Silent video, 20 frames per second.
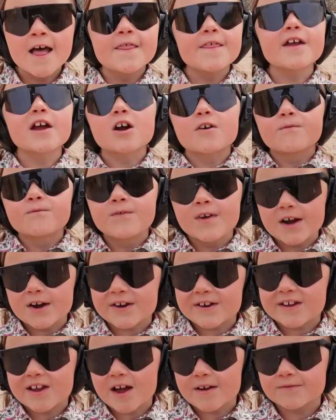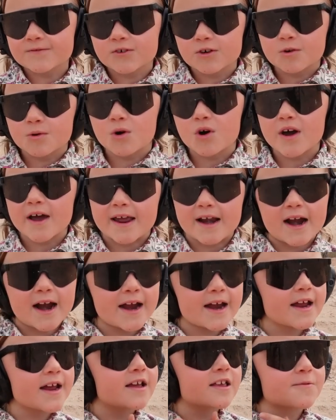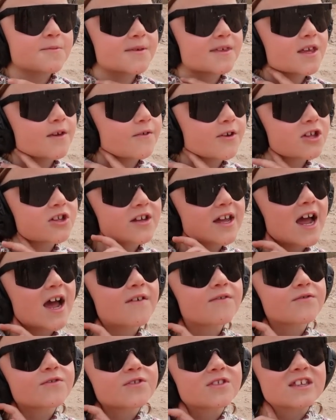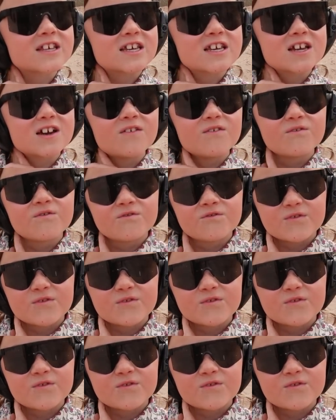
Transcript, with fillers: They are very comfortable, and I specifically have the